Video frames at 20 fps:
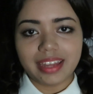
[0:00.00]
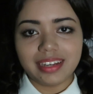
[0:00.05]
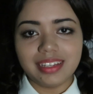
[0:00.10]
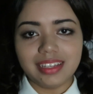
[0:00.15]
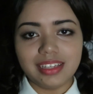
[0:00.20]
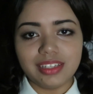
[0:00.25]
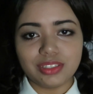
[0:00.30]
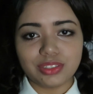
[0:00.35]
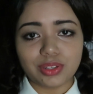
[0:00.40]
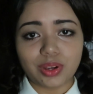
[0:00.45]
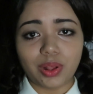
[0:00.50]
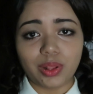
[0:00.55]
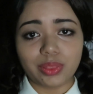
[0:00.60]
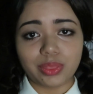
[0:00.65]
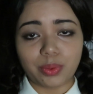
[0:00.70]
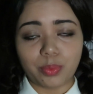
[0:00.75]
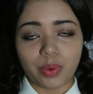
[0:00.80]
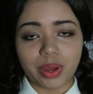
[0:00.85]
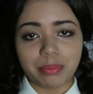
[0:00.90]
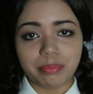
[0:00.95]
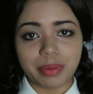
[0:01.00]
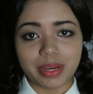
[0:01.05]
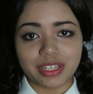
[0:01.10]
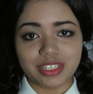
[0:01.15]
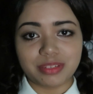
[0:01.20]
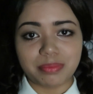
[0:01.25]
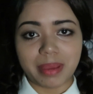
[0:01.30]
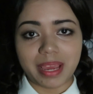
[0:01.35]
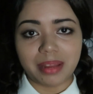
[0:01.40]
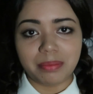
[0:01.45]
And he is called the One
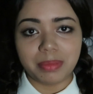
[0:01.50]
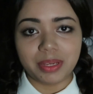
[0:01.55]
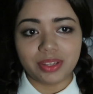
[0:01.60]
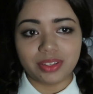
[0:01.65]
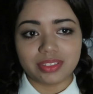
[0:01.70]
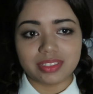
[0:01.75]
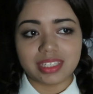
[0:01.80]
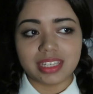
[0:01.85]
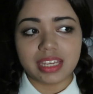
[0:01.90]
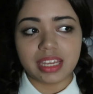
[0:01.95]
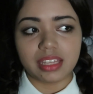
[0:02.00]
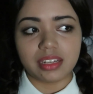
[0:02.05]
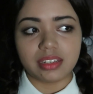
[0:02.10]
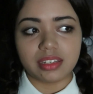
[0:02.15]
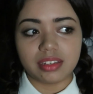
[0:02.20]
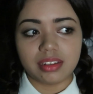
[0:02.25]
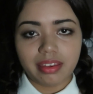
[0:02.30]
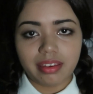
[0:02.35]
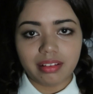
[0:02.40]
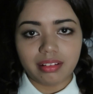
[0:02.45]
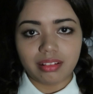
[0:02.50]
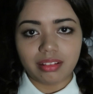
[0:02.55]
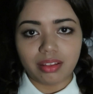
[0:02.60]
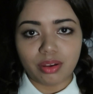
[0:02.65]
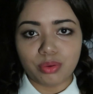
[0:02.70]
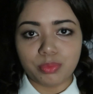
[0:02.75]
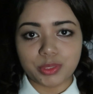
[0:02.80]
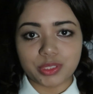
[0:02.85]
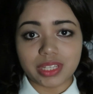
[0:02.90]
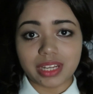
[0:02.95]
Punch Man because he can kill
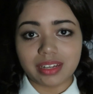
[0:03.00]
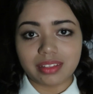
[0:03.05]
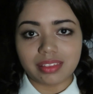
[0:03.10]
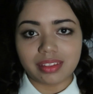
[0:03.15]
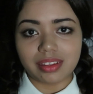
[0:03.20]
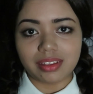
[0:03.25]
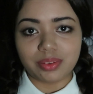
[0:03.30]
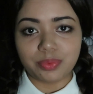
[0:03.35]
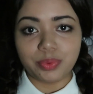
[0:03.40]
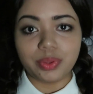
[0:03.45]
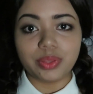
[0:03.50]
almost anything